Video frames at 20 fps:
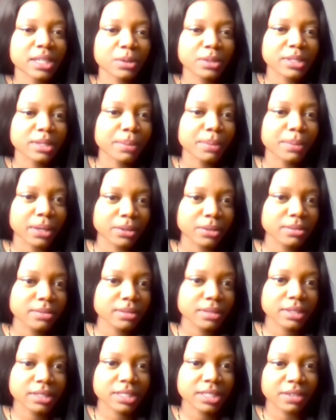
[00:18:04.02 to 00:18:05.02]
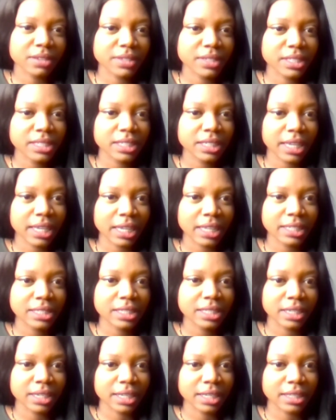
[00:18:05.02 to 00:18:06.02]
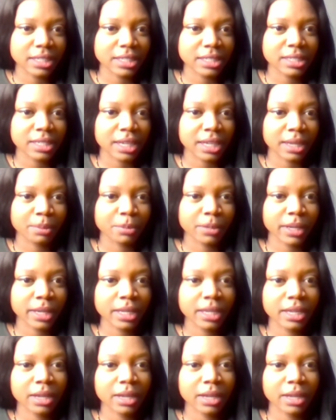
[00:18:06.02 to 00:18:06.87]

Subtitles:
I was about 17, 18 at this time, right?